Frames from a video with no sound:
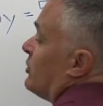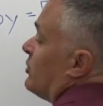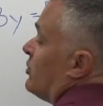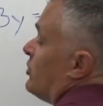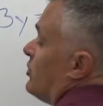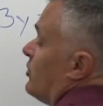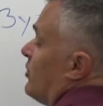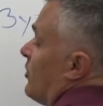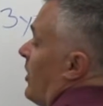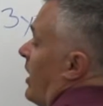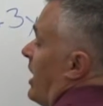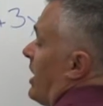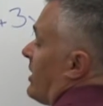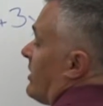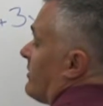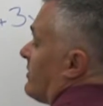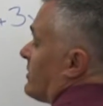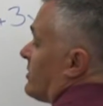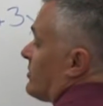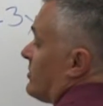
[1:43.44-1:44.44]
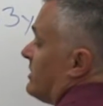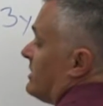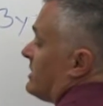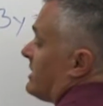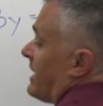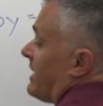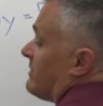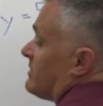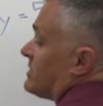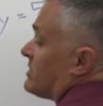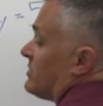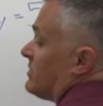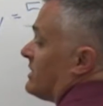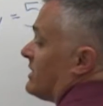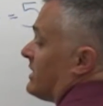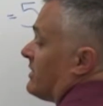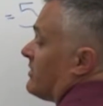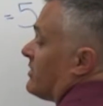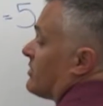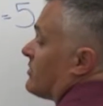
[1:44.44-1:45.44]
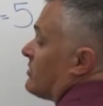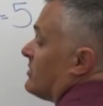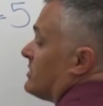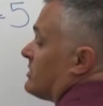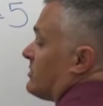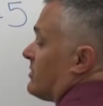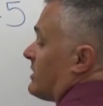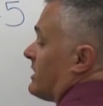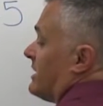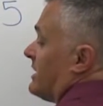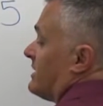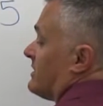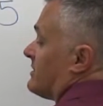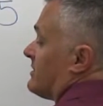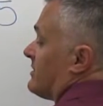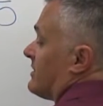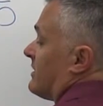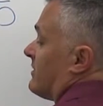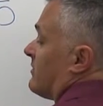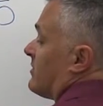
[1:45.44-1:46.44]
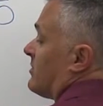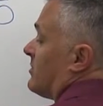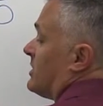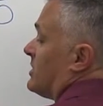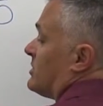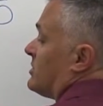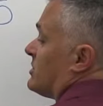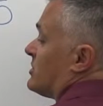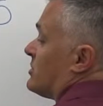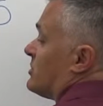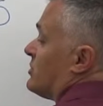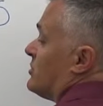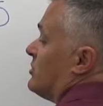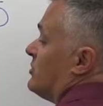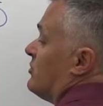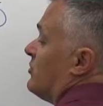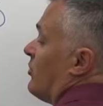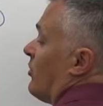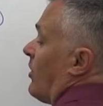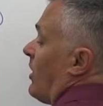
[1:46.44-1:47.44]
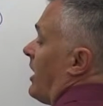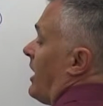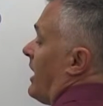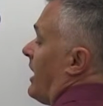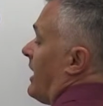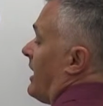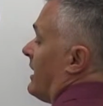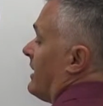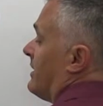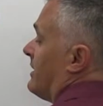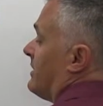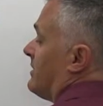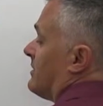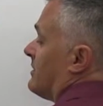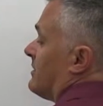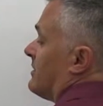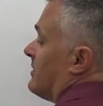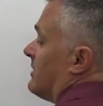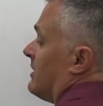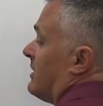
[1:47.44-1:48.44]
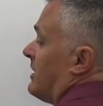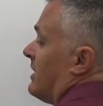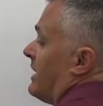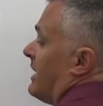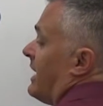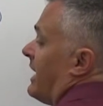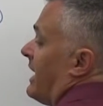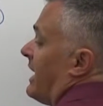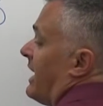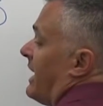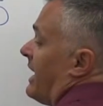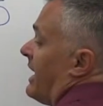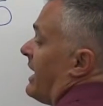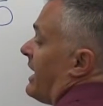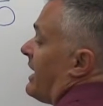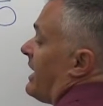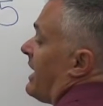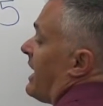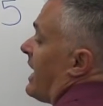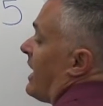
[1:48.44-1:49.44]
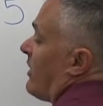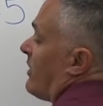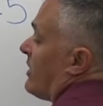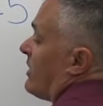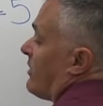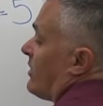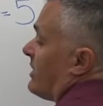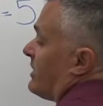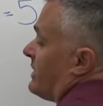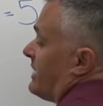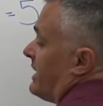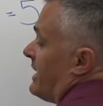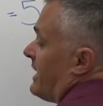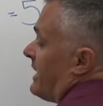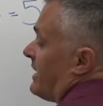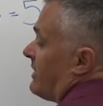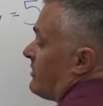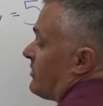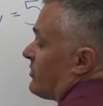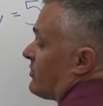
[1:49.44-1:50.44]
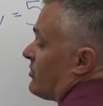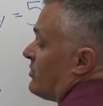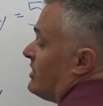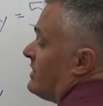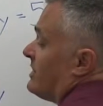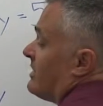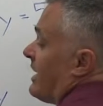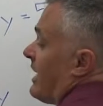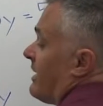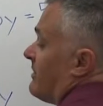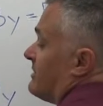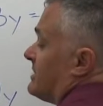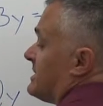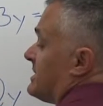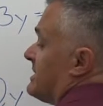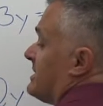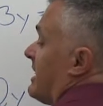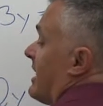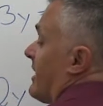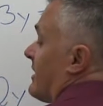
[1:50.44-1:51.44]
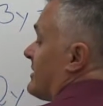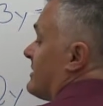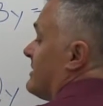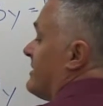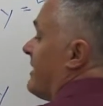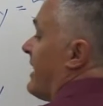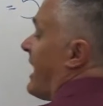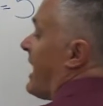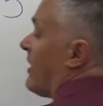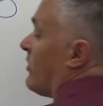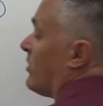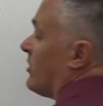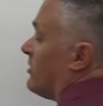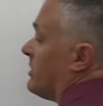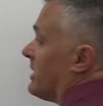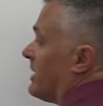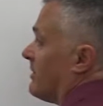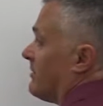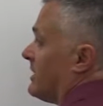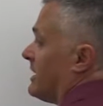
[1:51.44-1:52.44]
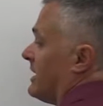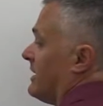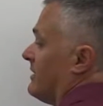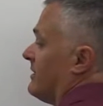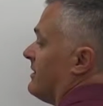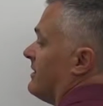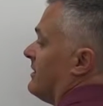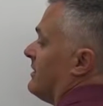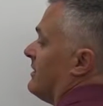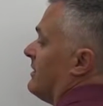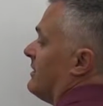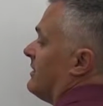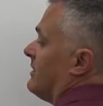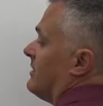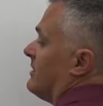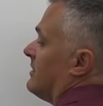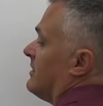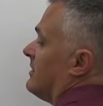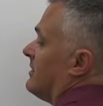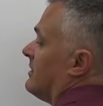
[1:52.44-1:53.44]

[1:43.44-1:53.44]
2y over 3 times 3, again the 3's will cancel, giving me just 2y. And now here on the end, 3 times 6, that will become an 18.